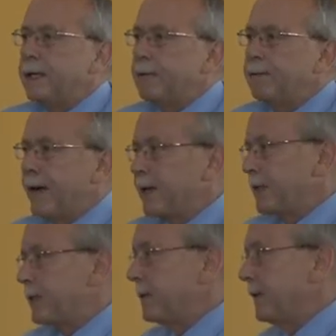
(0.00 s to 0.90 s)
the
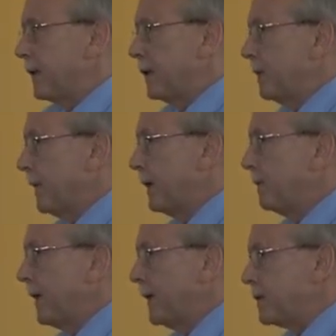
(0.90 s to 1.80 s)
Faculty of Economic
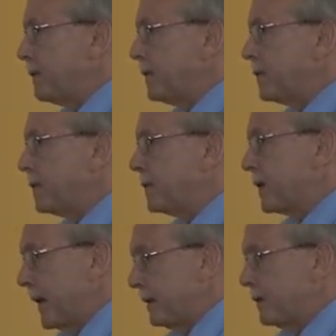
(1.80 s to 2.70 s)
and Management
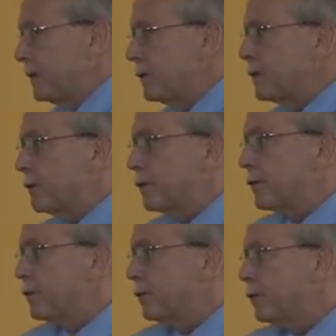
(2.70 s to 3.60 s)
Sciences
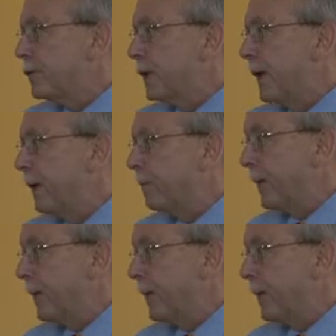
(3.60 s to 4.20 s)
should um,